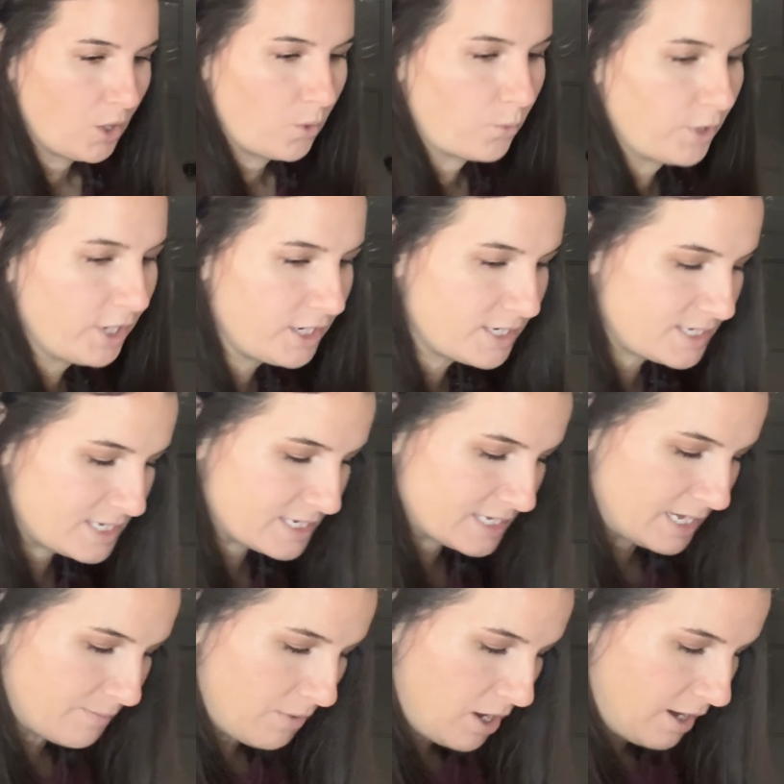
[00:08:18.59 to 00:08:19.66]
We're gonna
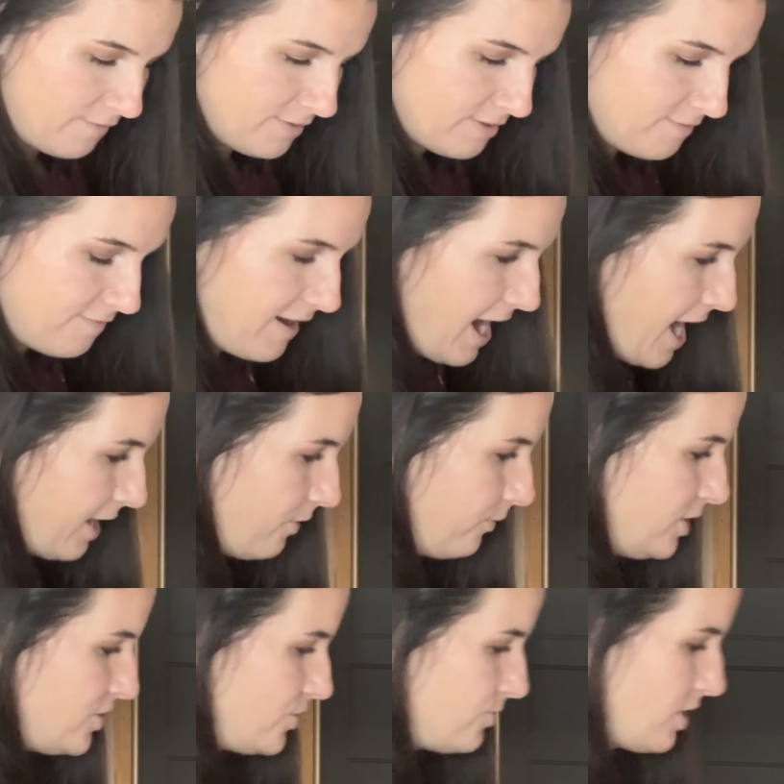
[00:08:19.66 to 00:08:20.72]
skim off the fat. We
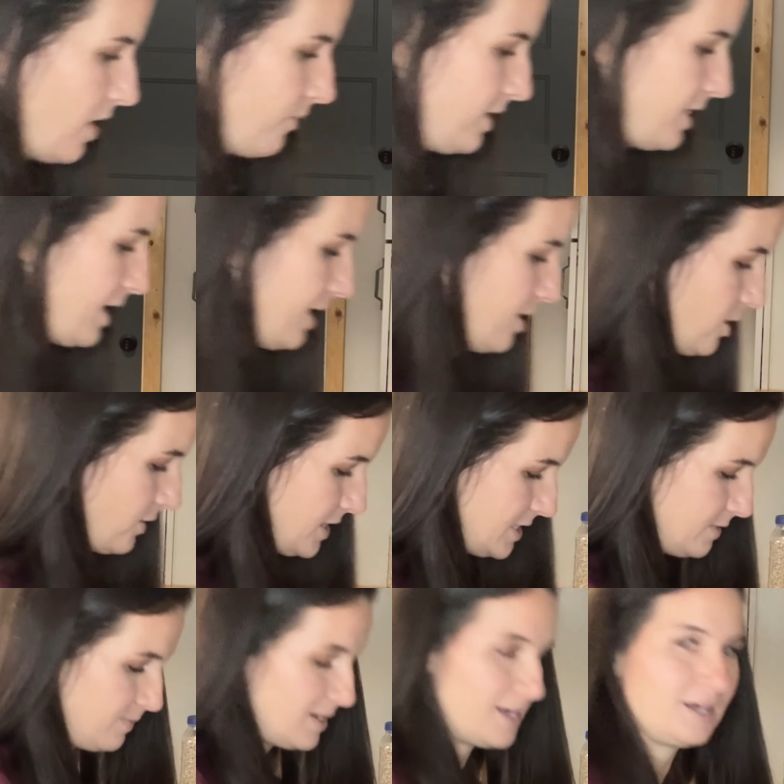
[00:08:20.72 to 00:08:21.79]
do not want that in our
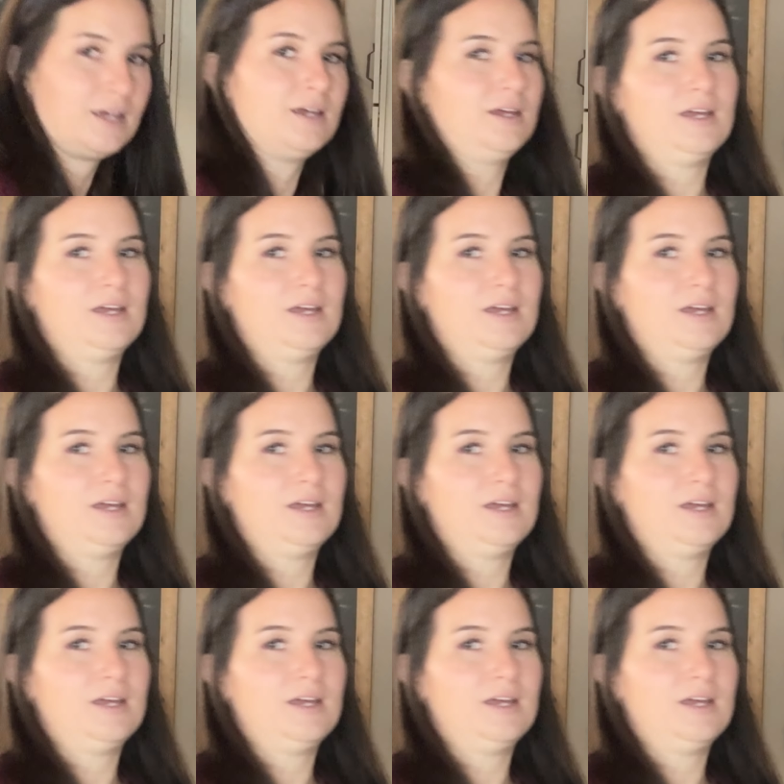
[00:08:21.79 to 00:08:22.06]
recipe.